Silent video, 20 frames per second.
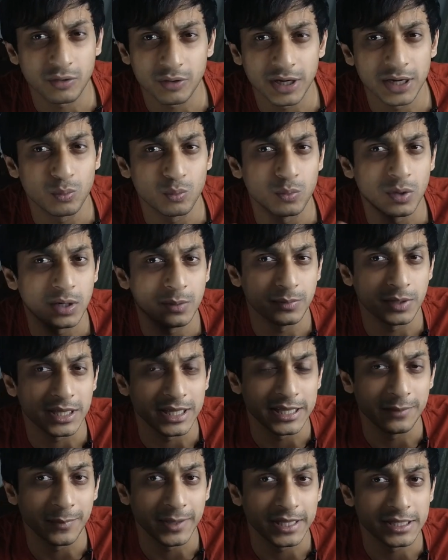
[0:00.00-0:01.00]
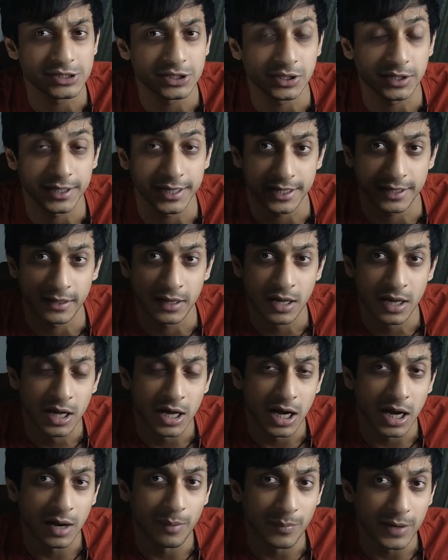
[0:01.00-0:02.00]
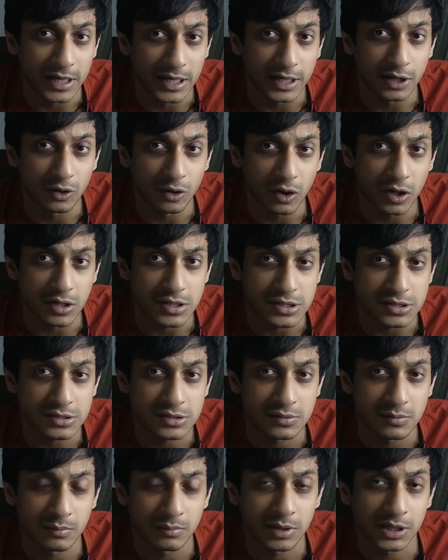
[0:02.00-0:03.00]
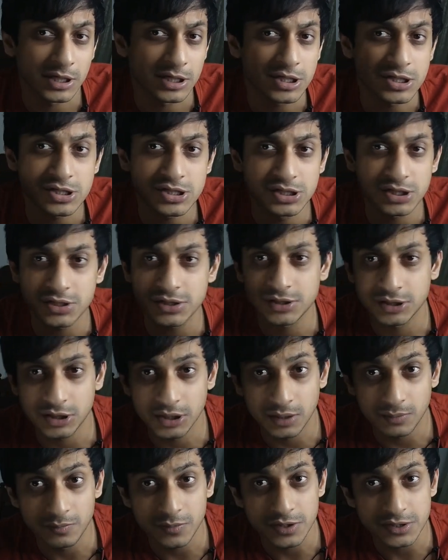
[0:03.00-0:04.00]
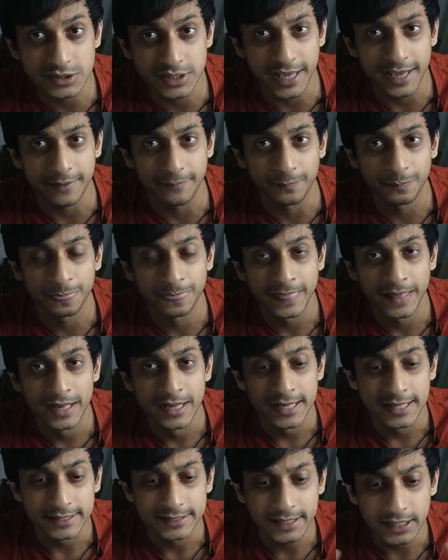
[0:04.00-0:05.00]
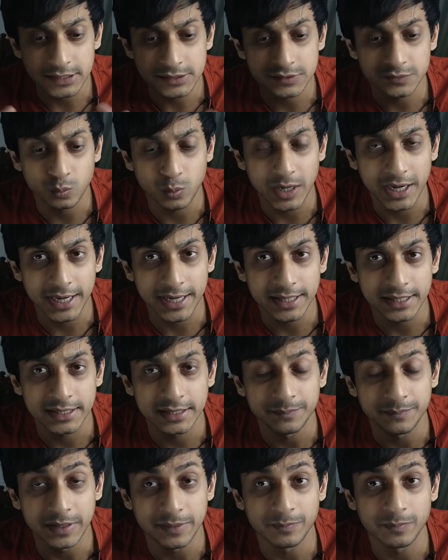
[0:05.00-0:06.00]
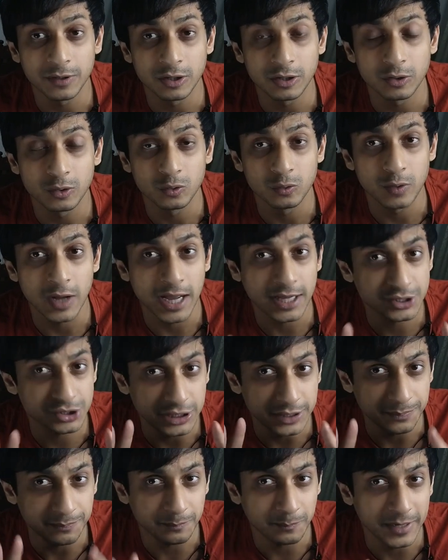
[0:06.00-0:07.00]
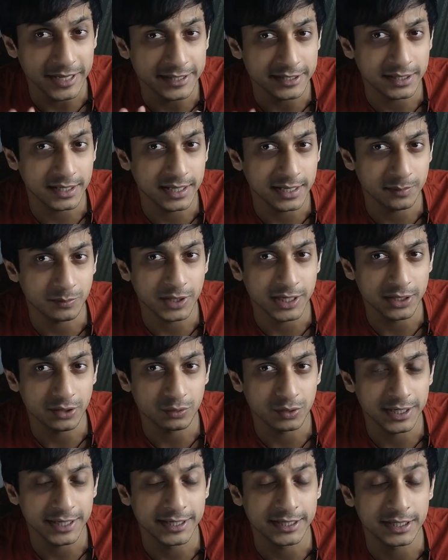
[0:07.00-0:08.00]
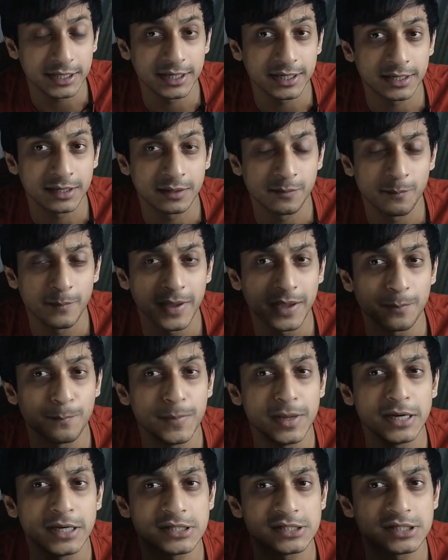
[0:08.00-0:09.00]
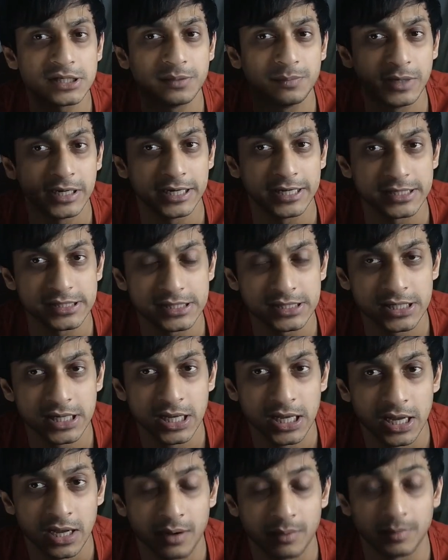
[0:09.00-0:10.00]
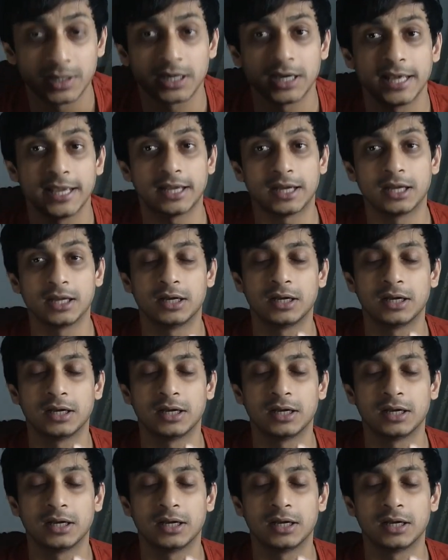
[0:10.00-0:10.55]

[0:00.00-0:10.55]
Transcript: can one email generate $1 million? But it is just a numbers game. That is why the people who actually play the game right on the internet make millions and millions. But like